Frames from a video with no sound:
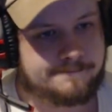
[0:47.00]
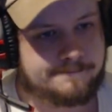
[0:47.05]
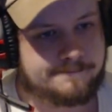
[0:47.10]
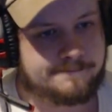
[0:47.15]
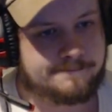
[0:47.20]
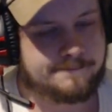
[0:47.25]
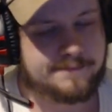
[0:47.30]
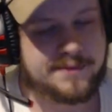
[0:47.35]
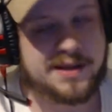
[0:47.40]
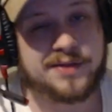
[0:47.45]

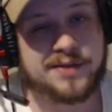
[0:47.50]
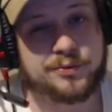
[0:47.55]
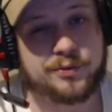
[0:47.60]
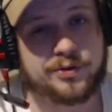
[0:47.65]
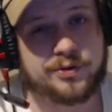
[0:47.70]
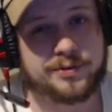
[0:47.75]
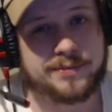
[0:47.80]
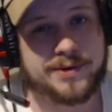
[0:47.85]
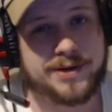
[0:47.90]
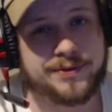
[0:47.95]
Not
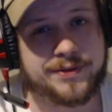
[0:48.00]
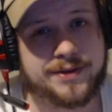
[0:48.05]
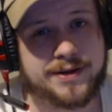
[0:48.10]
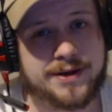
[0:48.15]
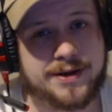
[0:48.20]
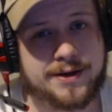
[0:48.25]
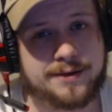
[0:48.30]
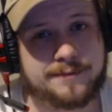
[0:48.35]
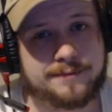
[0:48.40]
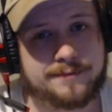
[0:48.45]
thrilled about
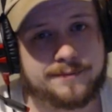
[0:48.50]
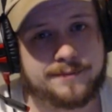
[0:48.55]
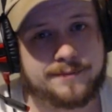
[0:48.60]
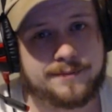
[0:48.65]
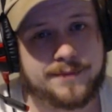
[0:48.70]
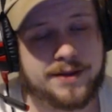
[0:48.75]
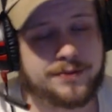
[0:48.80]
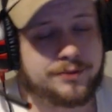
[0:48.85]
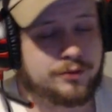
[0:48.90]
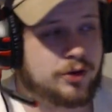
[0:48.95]
that.
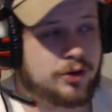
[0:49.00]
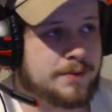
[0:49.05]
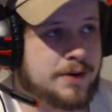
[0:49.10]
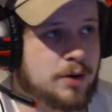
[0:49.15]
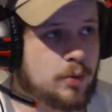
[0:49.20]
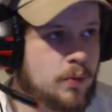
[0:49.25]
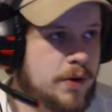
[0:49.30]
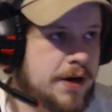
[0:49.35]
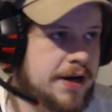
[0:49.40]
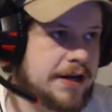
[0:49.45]
Not thrilled
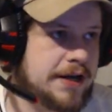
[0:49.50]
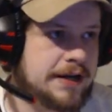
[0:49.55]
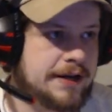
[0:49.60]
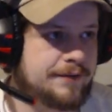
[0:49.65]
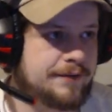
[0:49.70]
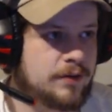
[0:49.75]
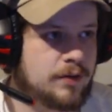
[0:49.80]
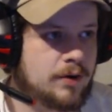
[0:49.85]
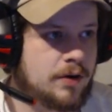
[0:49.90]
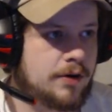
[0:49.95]
about waiting
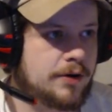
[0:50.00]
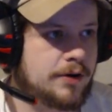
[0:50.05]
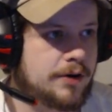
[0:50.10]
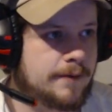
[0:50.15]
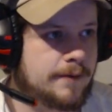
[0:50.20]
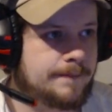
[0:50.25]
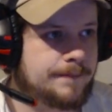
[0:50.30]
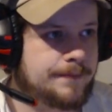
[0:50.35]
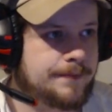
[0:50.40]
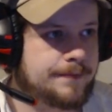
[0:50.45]
even
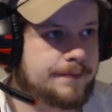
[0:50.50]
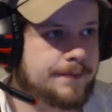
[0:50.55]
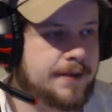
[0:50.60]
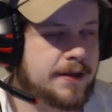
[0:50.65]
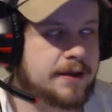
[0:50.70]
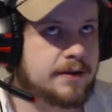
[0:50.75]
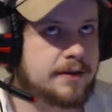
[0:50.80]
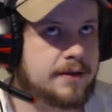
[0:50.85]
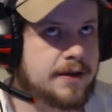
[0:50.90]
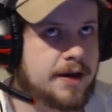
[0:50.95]
longer.
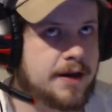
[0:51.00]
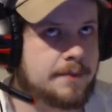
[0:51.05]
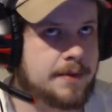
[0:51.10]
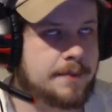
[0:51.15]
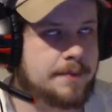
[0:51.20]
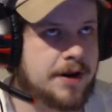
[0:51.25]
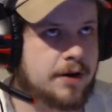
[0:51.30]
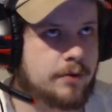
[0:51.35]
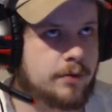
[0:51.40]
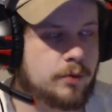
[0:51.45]
Thank God my
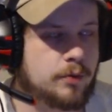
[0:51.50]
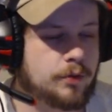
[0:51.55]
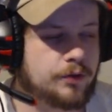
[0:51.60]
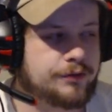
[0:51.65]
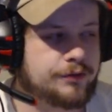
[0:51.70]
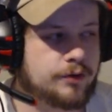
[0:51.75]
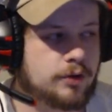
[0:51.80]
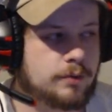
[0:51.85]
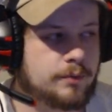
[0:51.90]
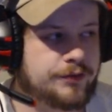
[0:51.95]
battle rewards
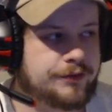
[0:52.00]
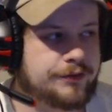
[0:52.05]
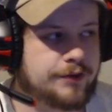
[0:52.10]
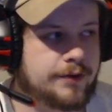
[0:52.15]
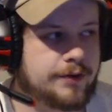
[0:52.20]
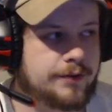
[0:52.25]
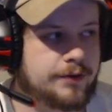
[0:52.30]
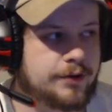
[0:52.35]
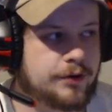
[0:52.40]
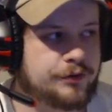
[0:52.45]
are almost
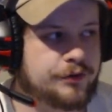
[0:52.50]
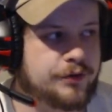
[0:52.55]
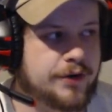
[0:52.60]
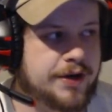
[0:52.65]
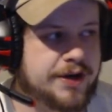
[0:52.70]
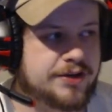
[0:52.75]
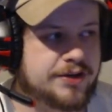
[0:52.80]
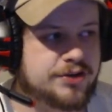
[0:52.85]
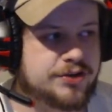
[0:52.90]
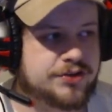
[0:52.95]
done, though, so I
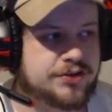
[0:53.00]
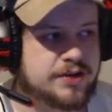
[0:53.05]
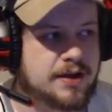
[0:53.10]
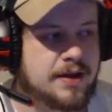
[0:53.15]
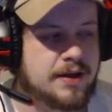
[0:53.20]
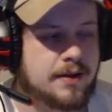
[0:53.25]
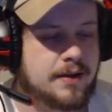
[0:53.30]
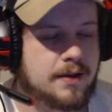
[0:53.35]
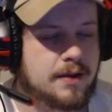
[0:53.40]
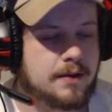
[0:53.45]
can just
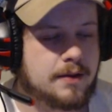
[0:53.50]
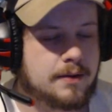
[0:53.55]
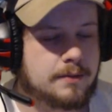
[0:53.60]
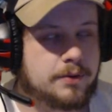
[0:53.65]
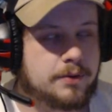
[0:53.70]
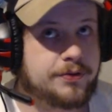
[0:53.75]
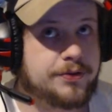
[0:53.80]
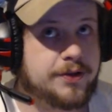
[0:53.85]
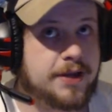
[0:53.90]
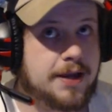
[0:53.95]

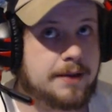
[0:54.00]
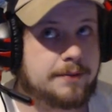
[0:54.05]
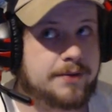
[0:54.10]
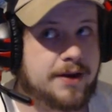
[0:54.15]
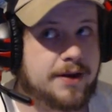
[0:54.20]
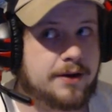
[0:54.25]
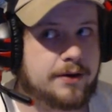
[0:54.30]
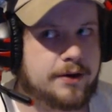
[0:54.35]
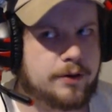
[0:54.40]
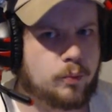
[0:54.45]
put the game
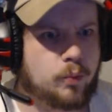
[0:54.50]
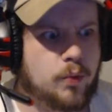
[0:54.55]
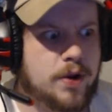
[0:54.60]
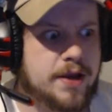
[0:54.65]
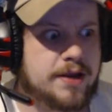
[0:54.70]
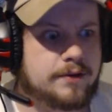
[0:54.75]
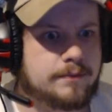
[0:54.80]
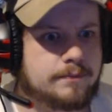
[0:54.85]
down and wait.